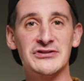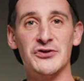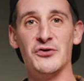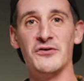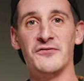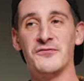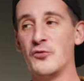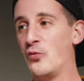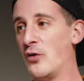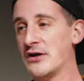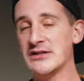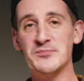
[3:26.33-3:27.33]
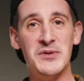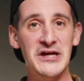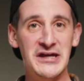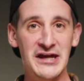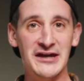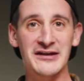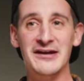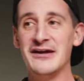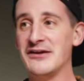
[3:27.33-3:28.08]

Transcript: so if one is peaking,